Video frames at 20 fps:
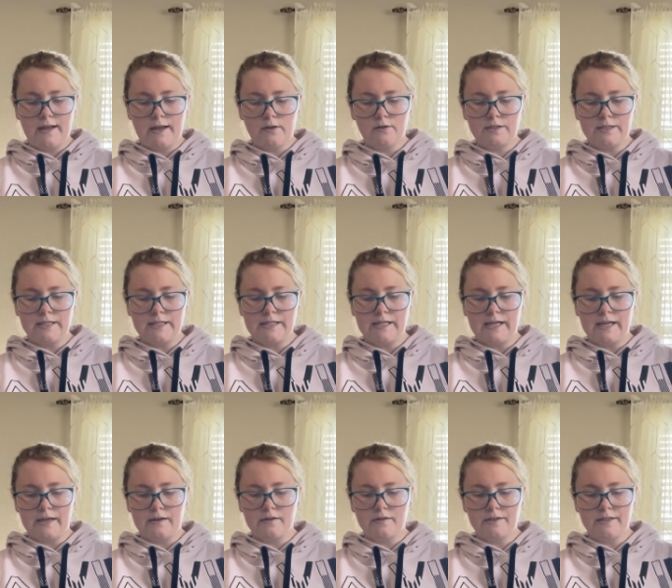LTD
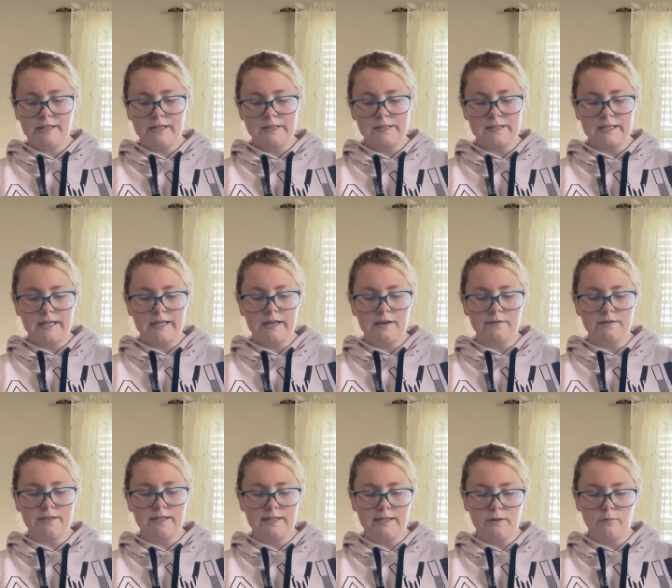and Clean Scene
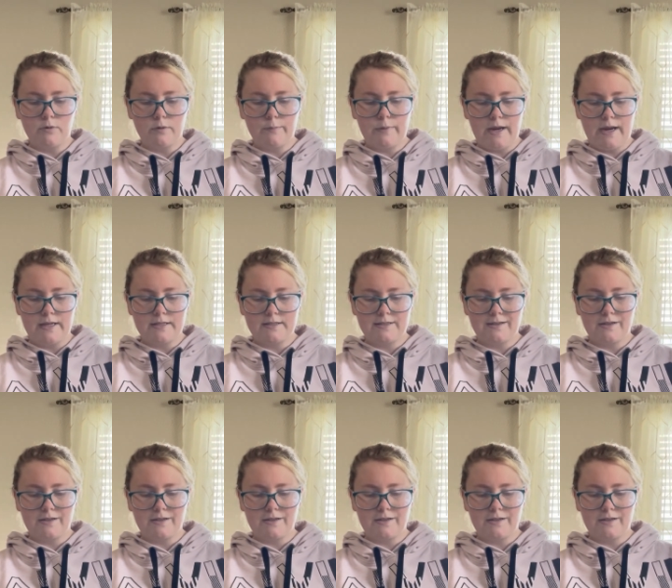LTD were based,